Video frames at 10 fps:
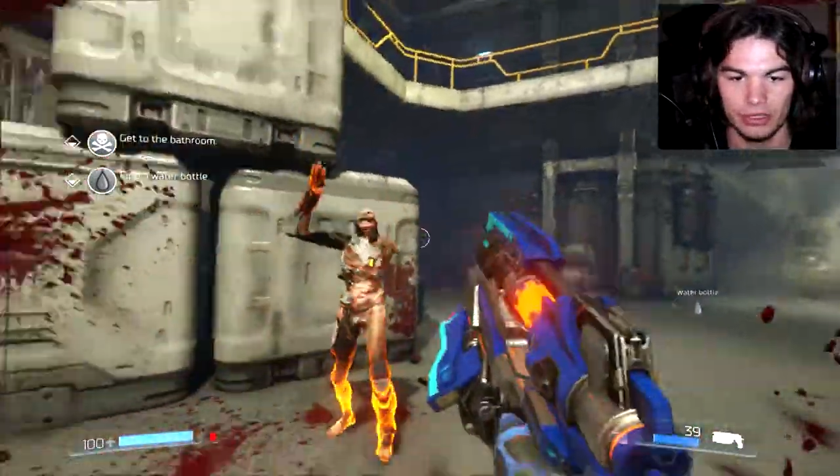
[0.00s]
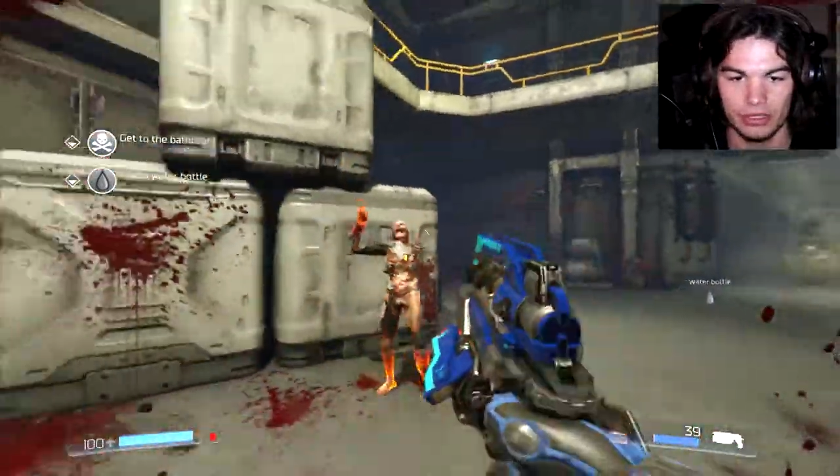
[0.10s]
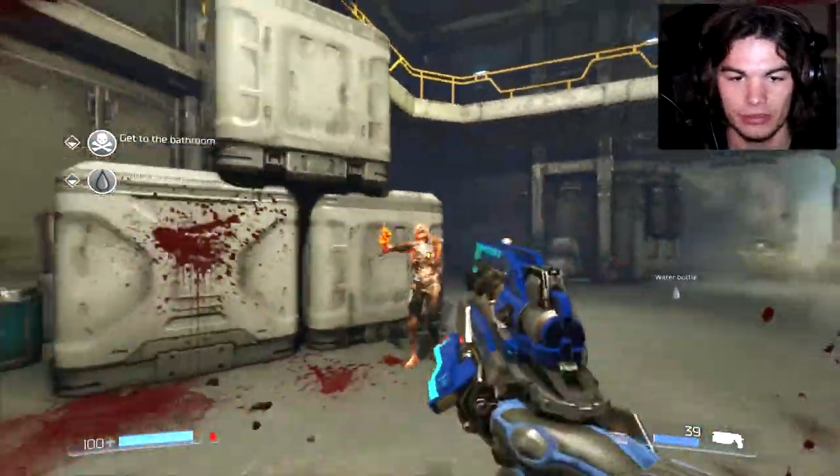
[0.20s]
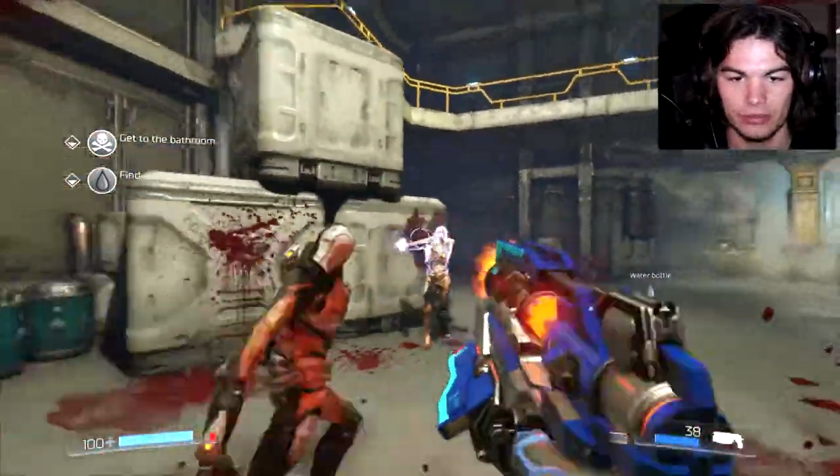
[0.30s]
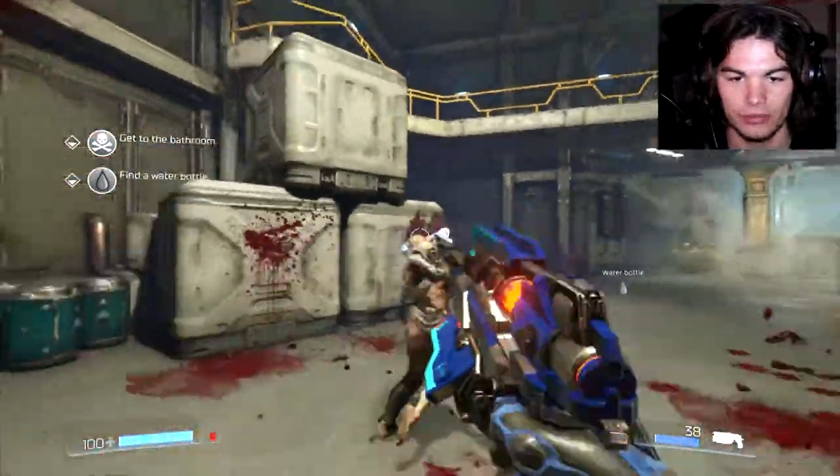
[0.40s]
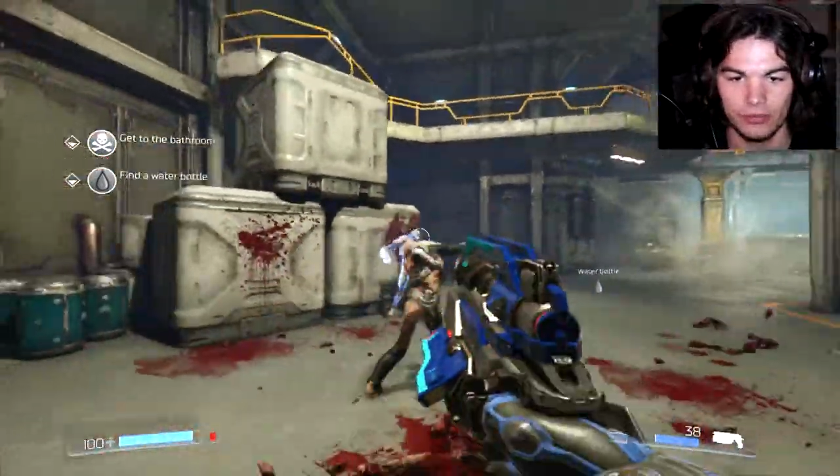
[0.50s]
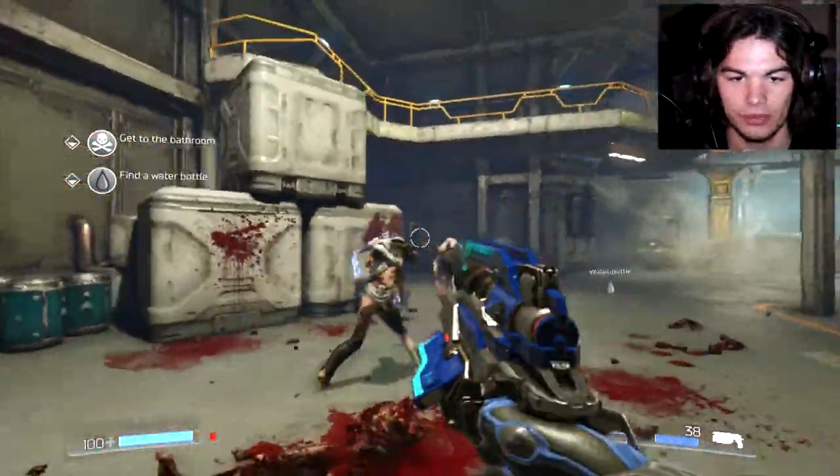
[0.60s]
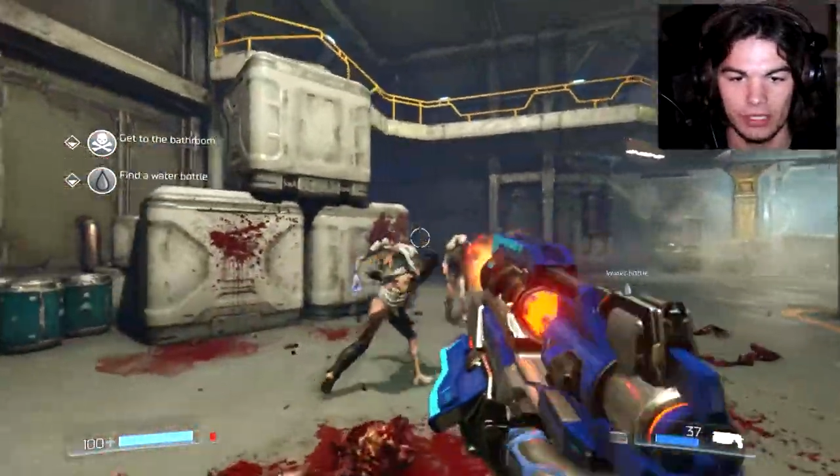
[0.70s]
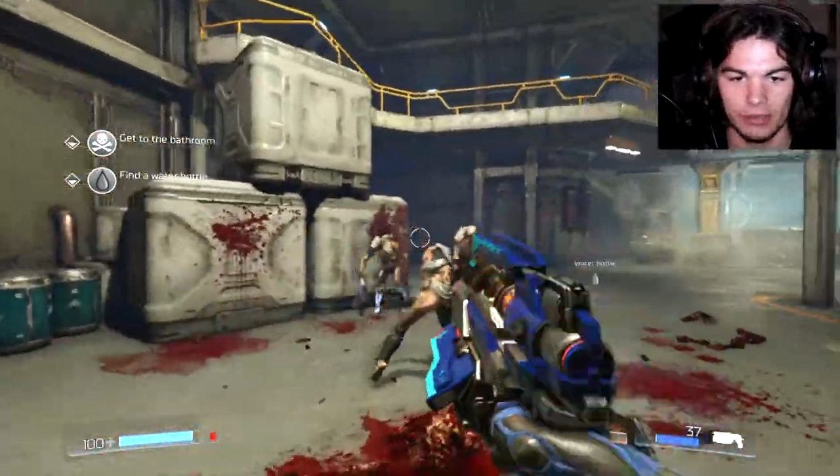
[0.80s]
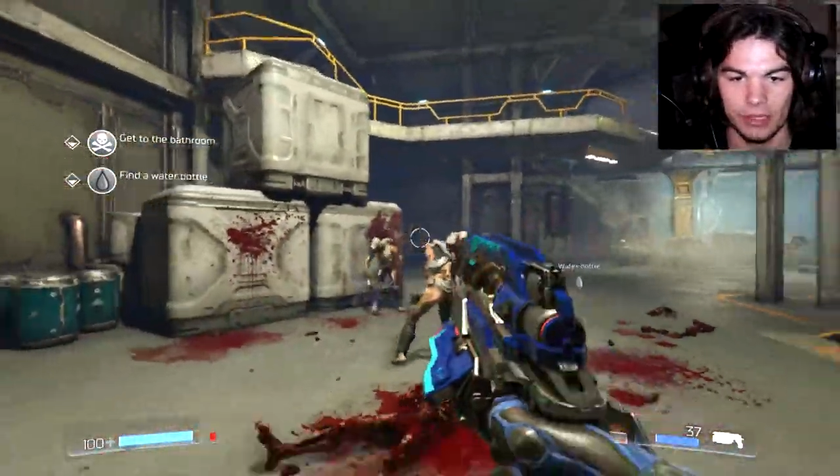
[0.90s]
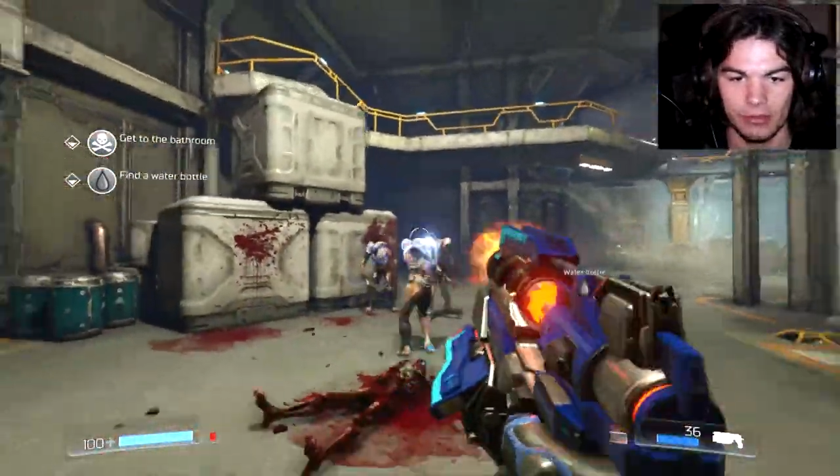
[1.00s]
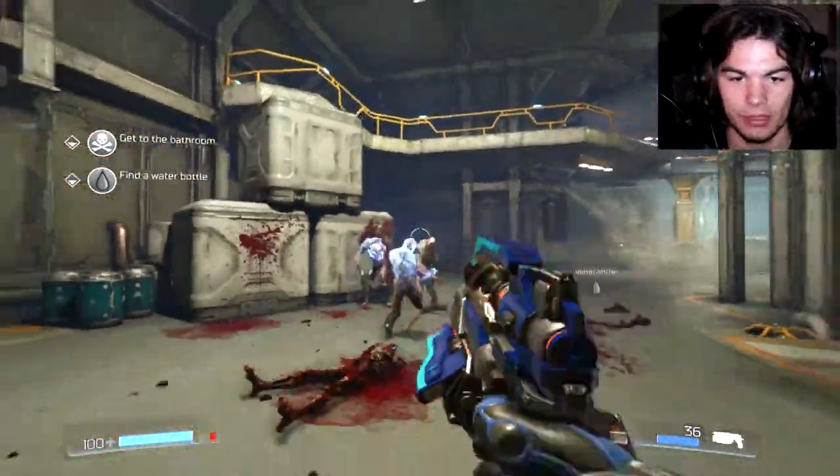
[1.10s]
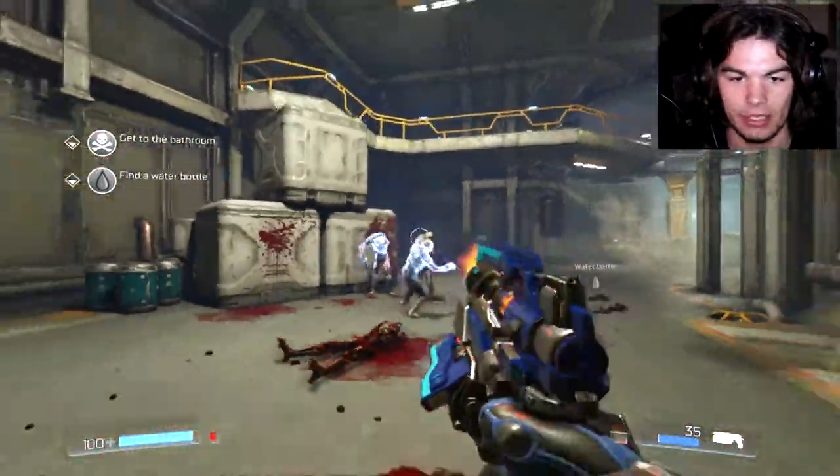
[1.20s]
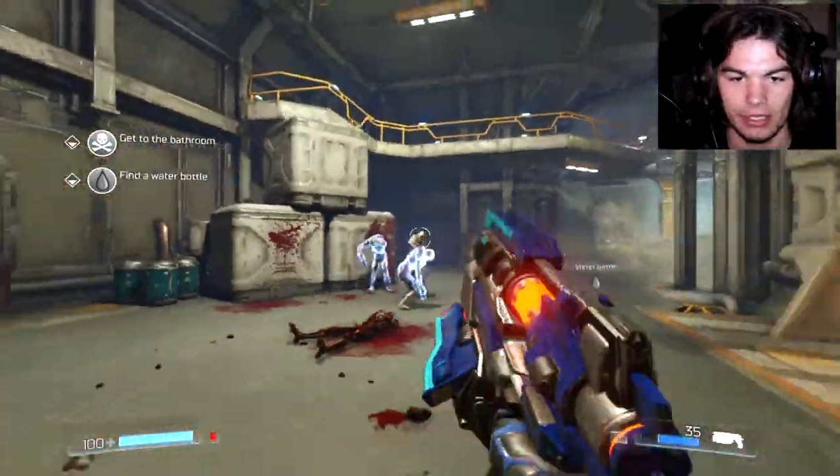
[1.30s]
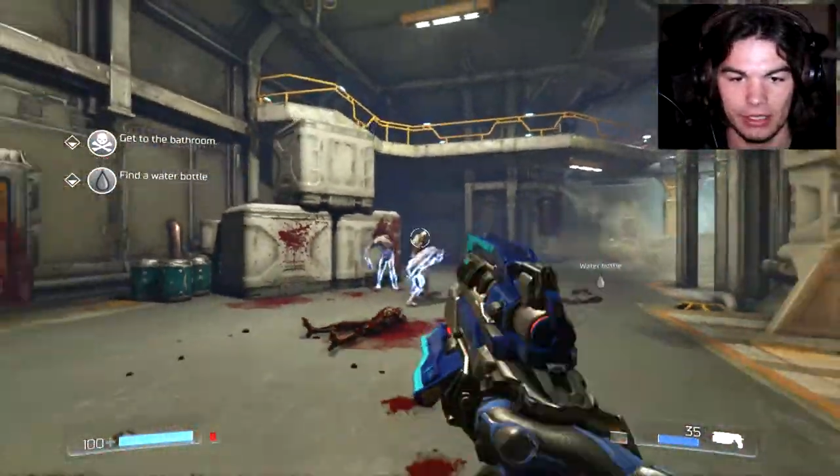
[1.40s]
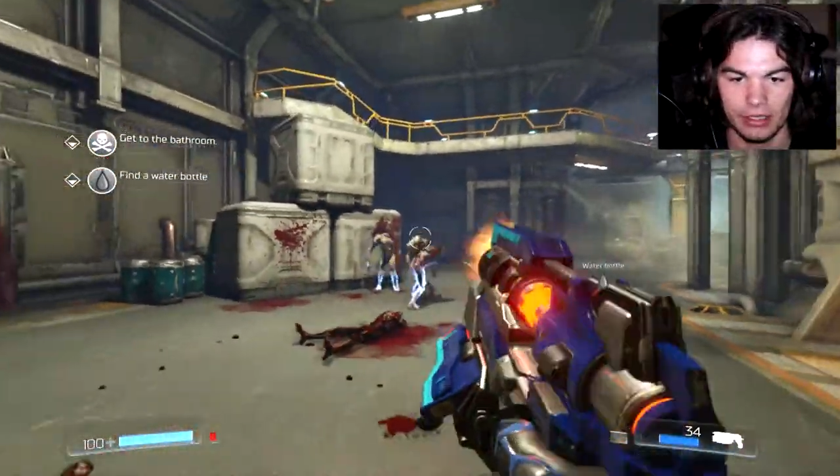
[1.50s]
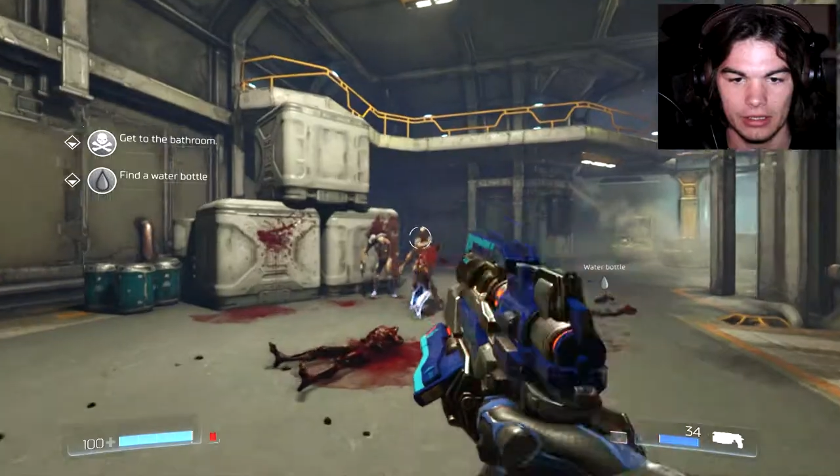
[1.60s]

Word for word: Get out of my way.